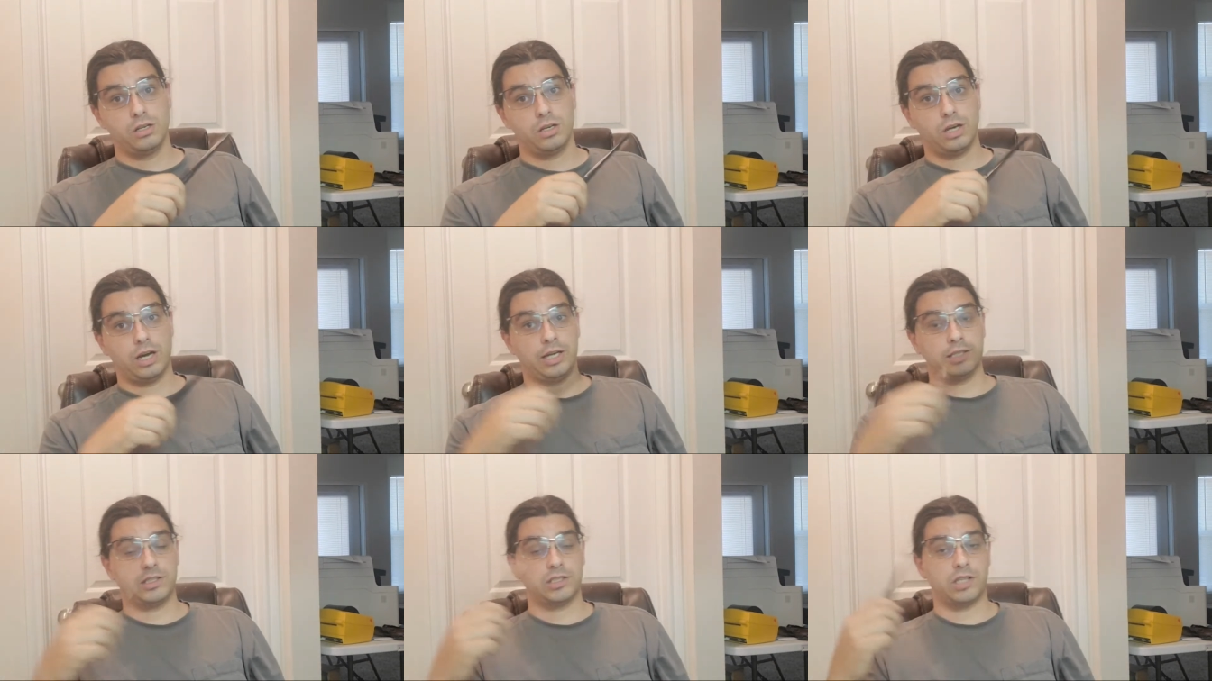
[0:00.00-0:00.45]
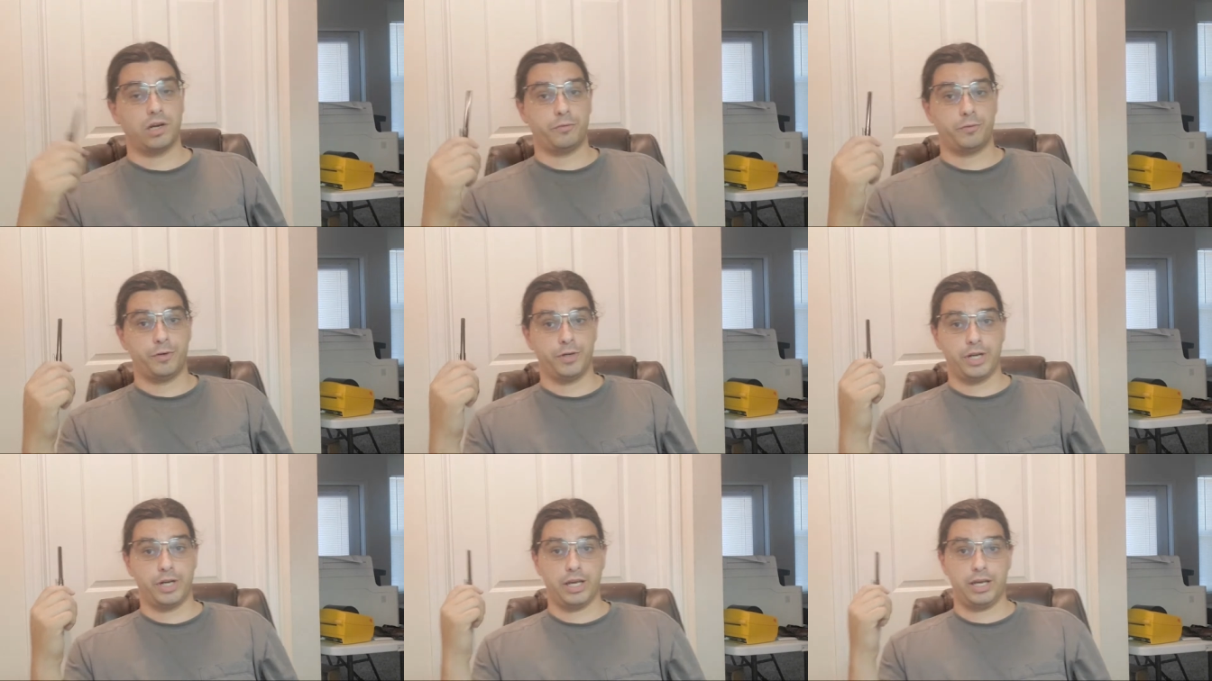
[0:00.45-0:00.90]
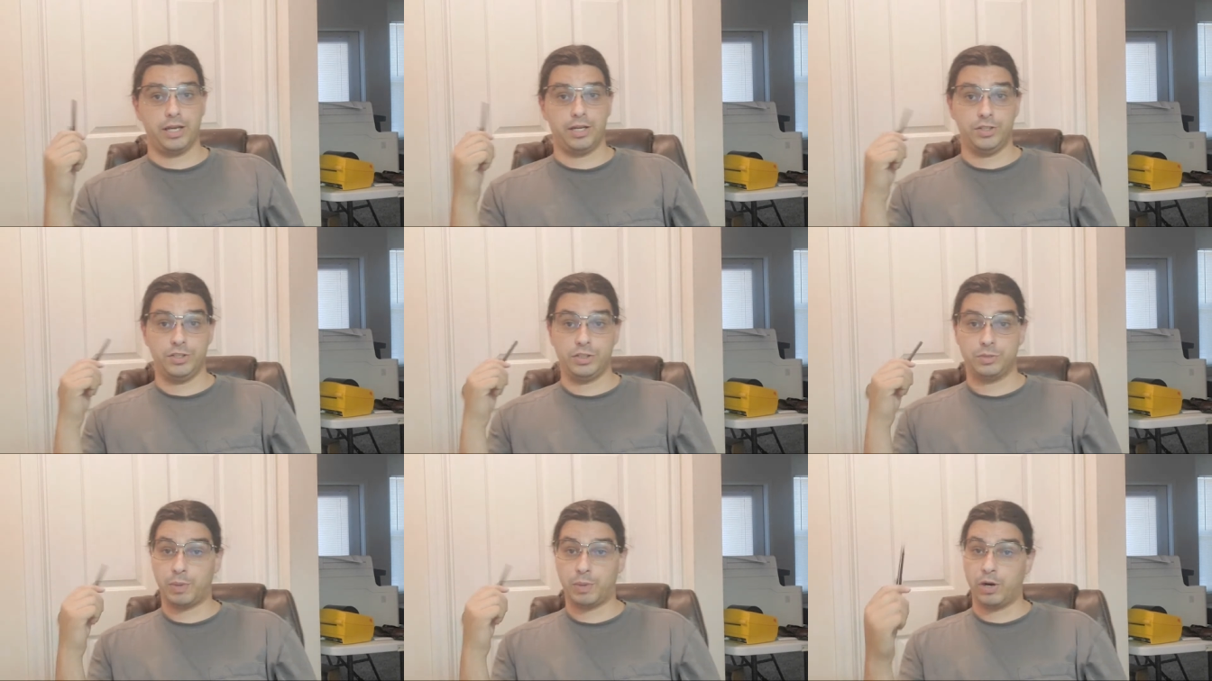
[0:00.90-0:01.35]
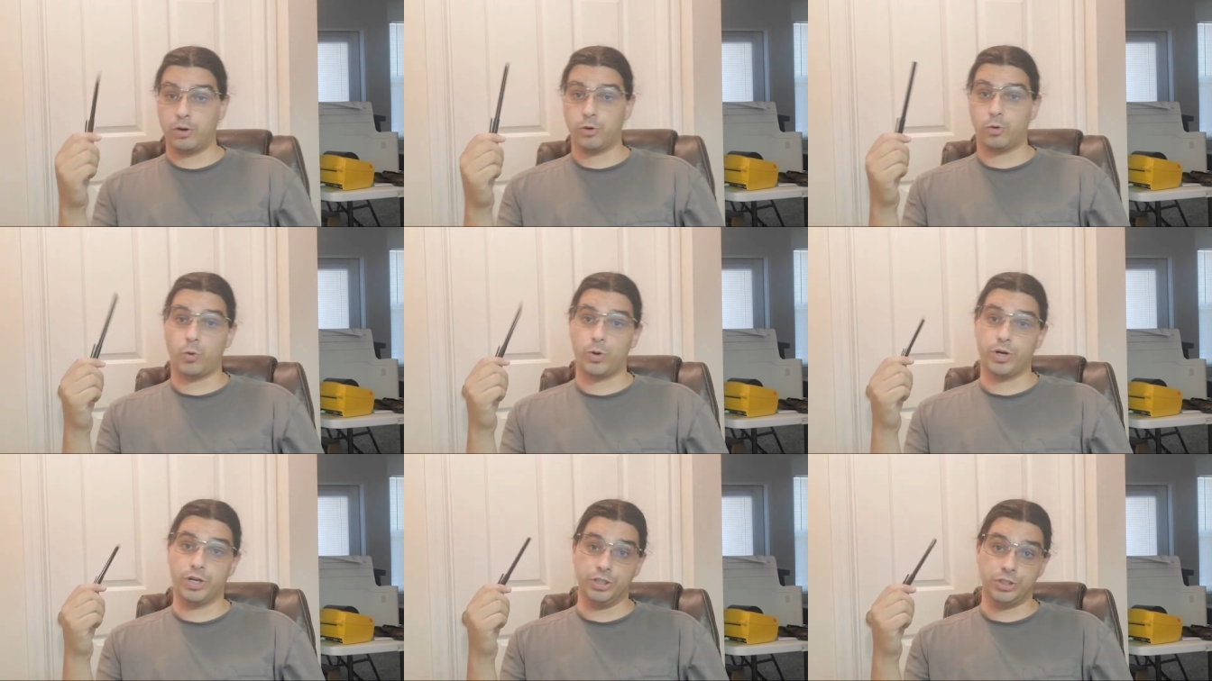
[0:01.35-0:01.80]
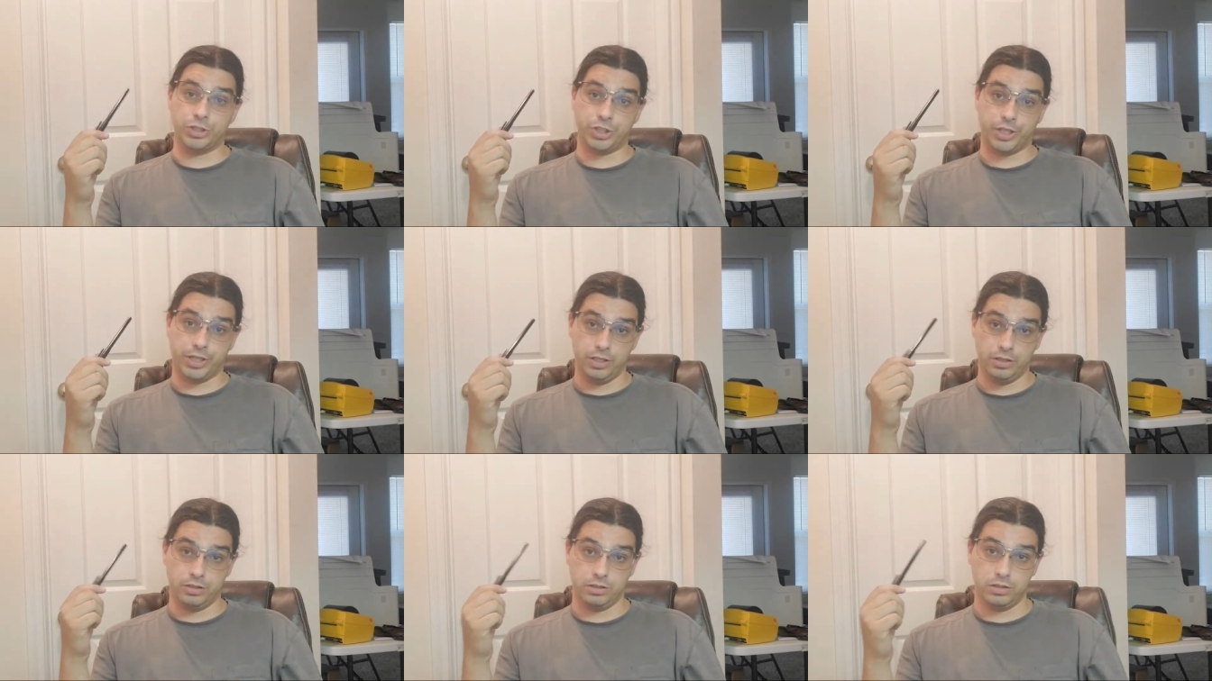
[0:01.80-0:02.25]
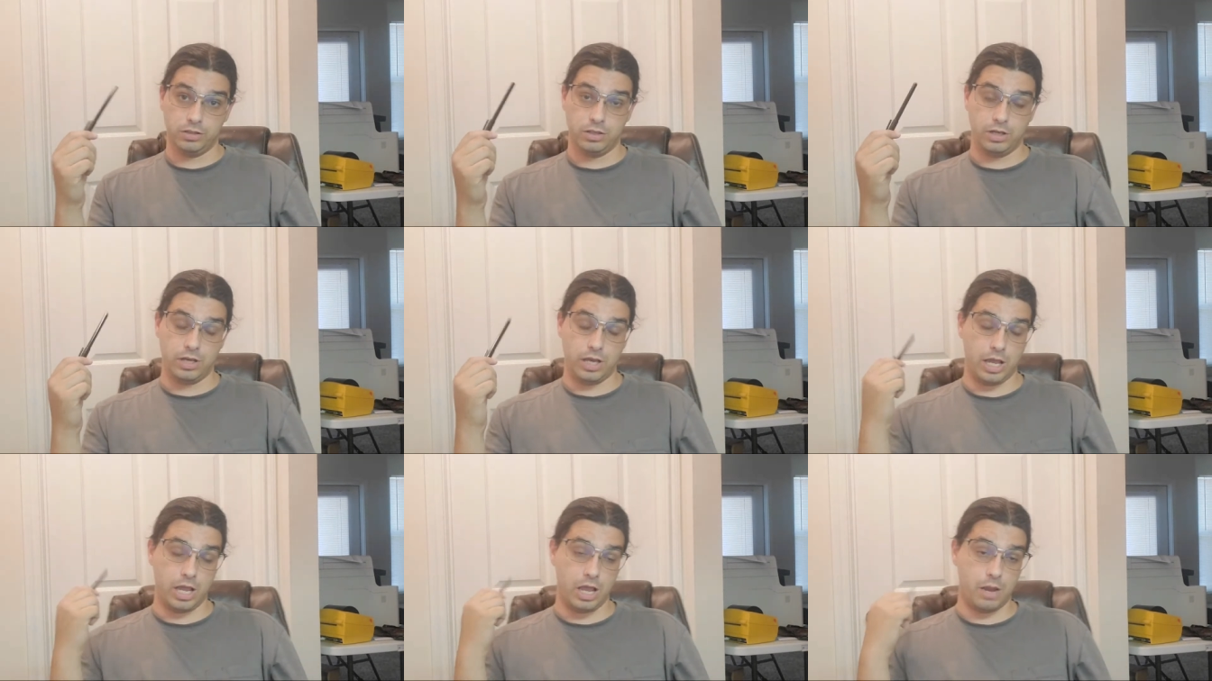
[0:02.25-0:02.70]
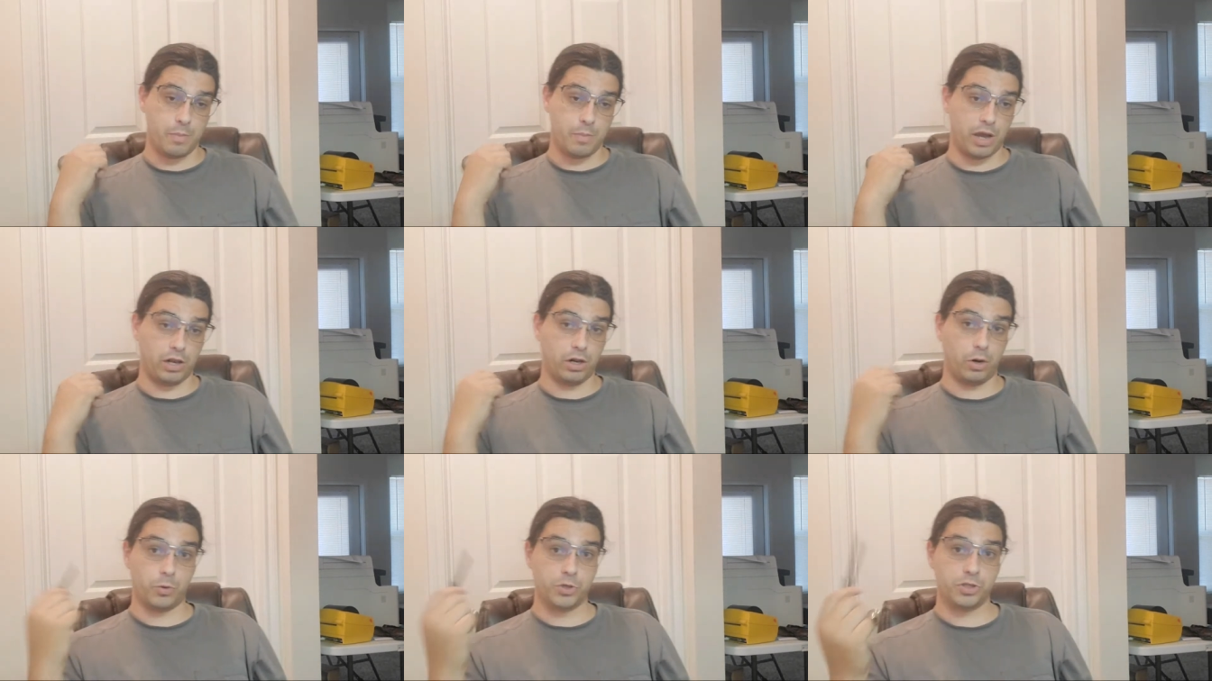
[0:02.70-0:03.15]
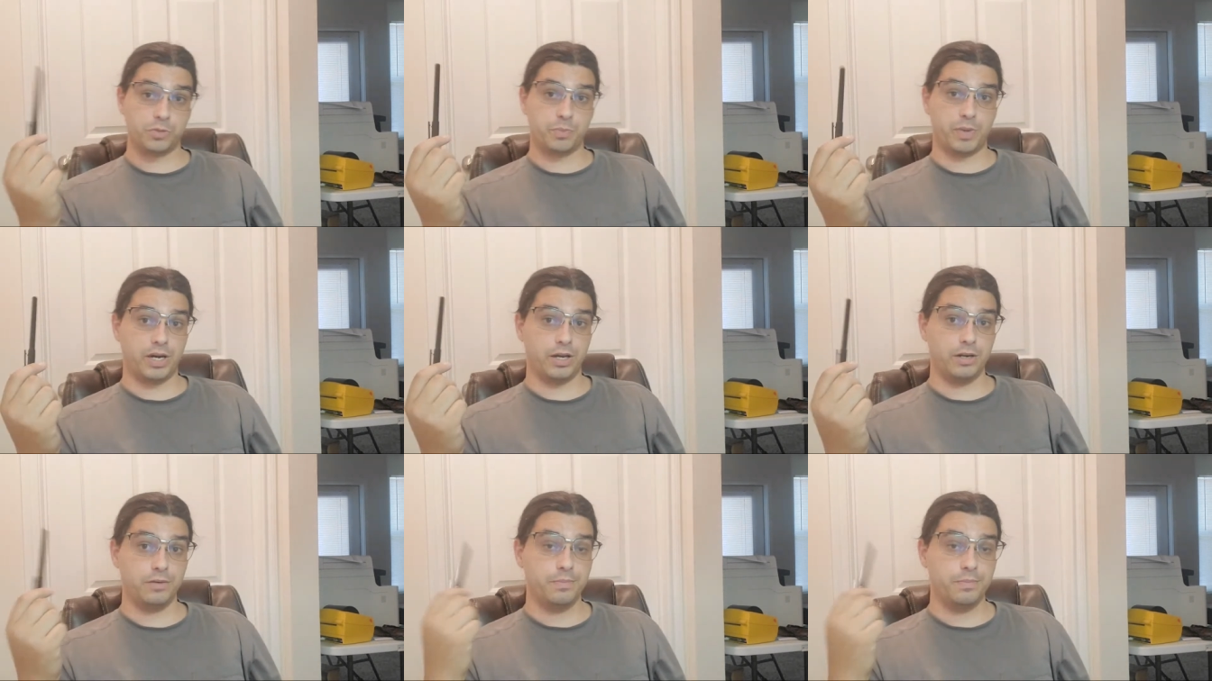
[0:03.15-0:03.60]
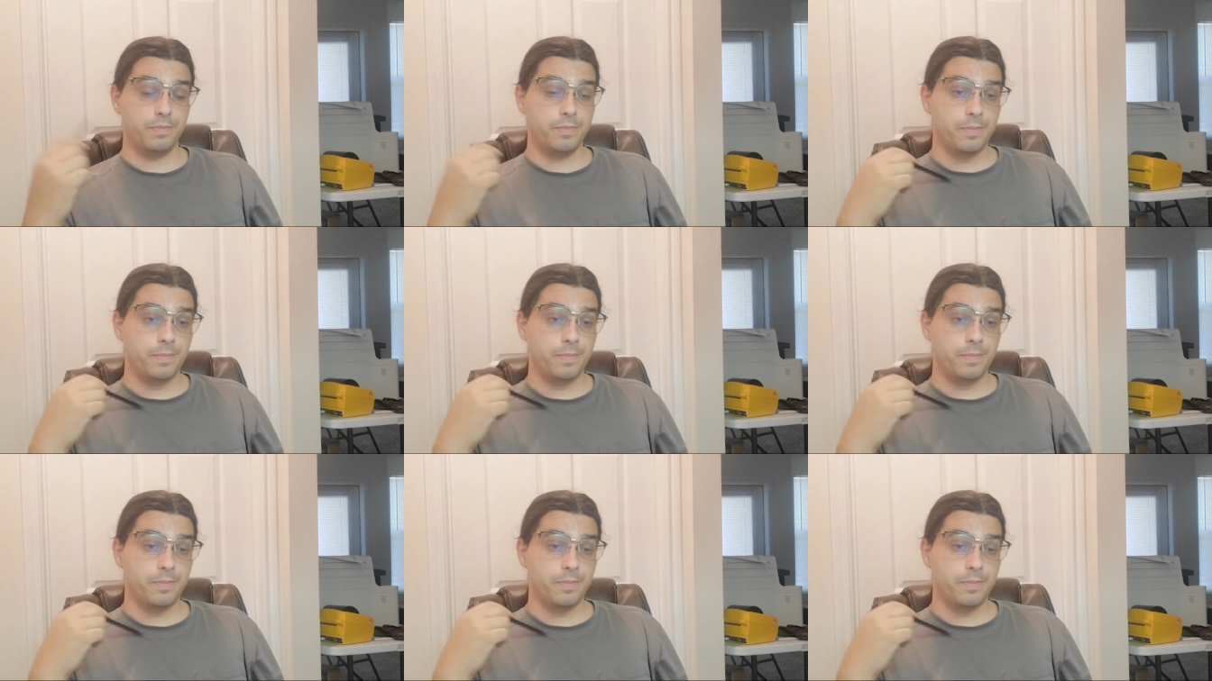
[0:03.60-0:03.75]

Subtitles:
I suffered a spinal cord injury in my lower spine